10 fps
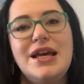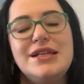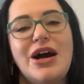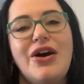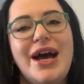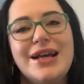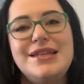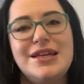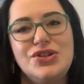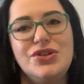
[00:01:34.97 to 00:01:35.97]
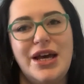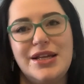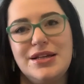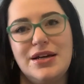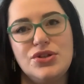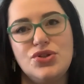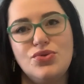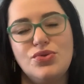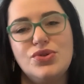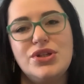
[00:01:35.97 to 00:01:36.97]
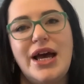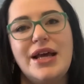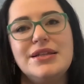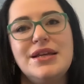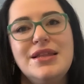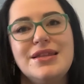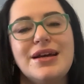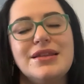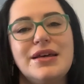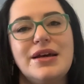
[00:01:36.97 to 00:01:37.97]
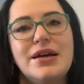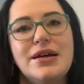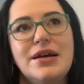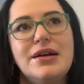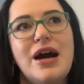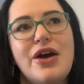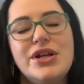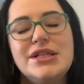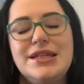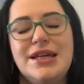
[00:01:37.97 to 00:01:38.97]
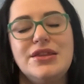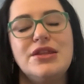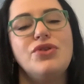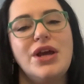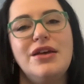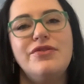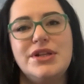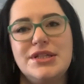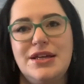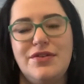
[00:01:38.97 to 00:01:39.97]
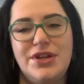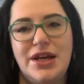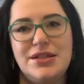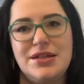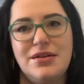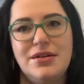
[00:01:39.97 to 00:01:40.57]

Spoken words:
is our access to data in schools and the currency and the relevancy of data.